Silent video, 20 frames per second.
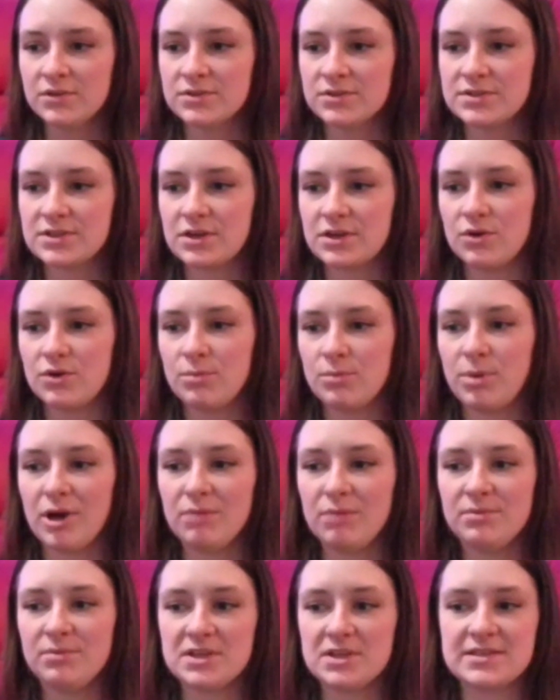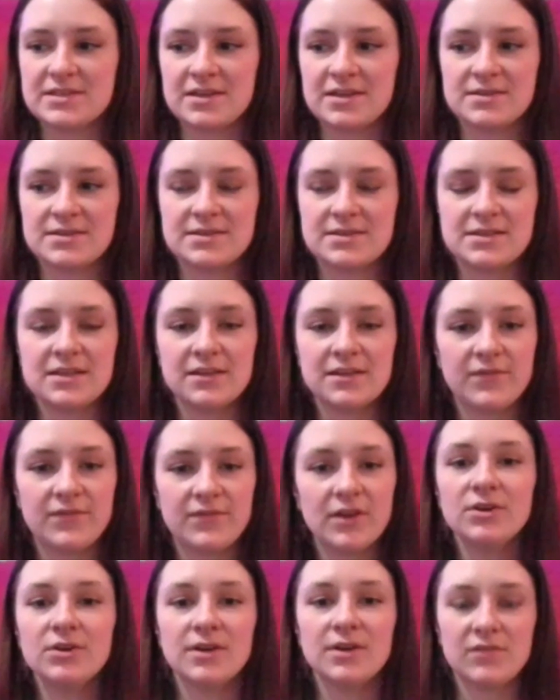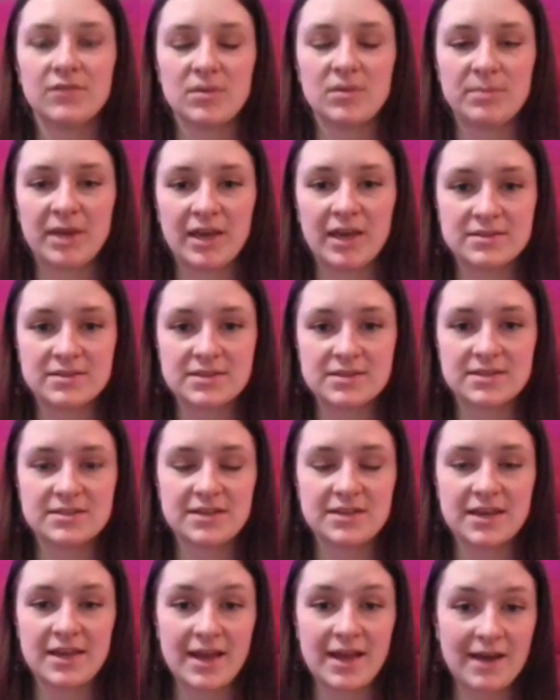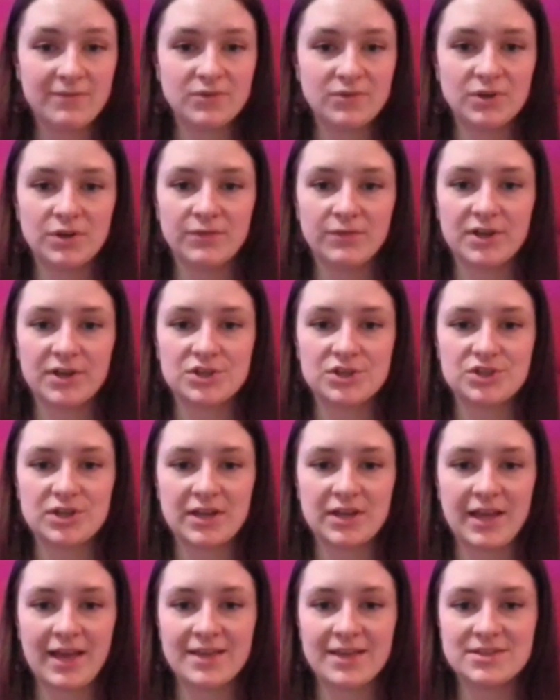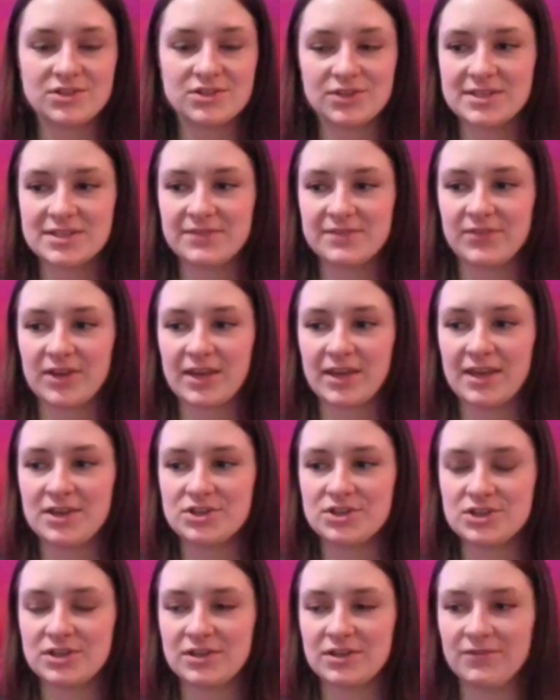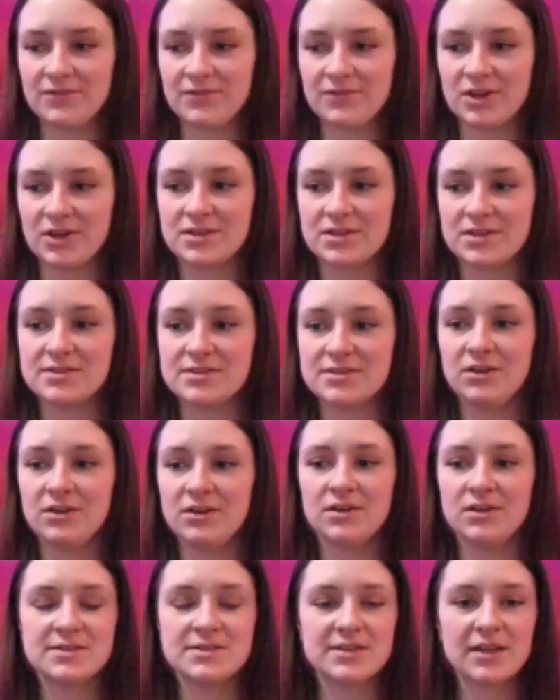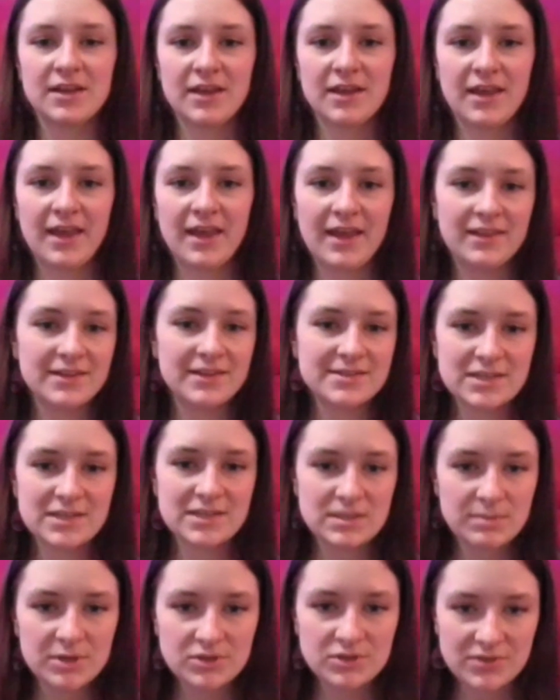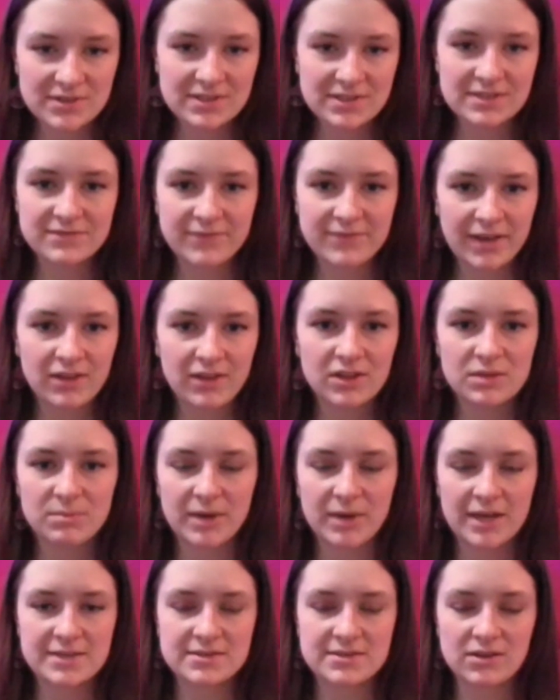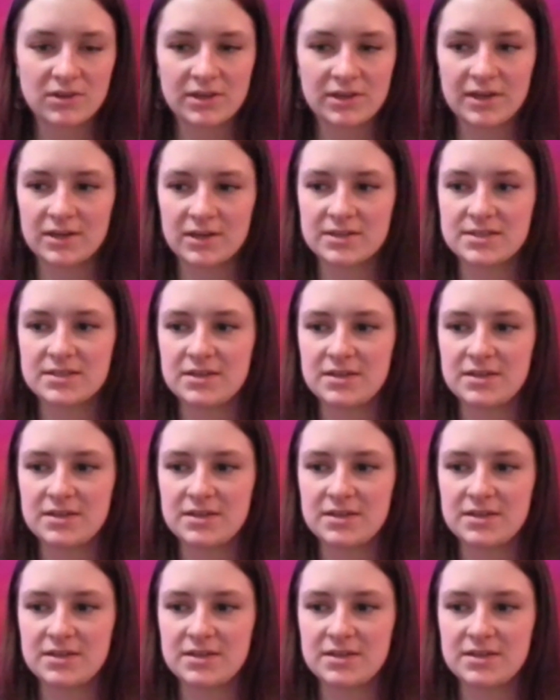So populist states see the failure of Libya as a state after intervention as justification of their concerns, and this has to be addressed as valid by solidarist